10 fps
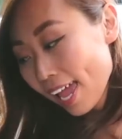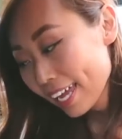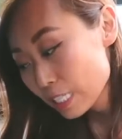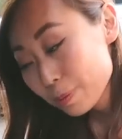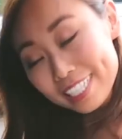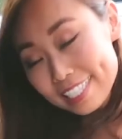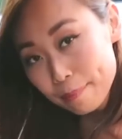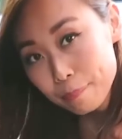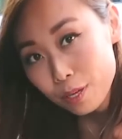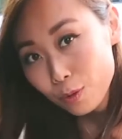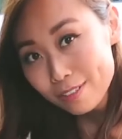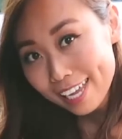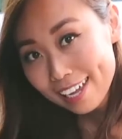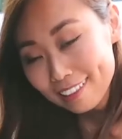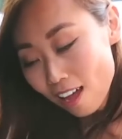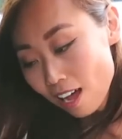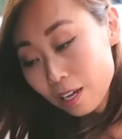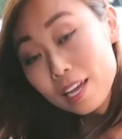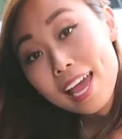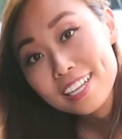It's pretty simple, won't take
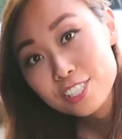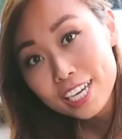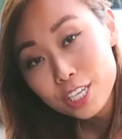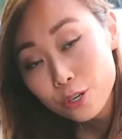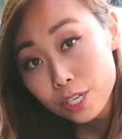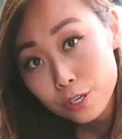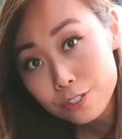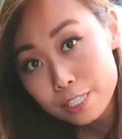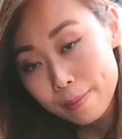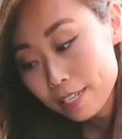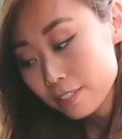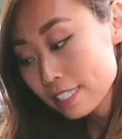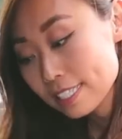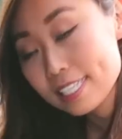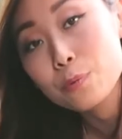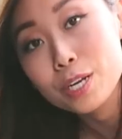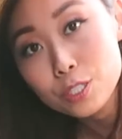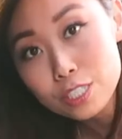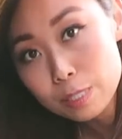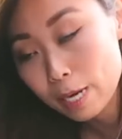long, and check your owner's manual to see where
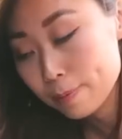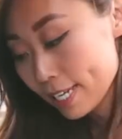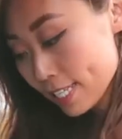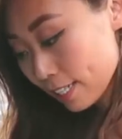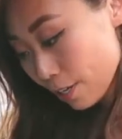your spark plugs are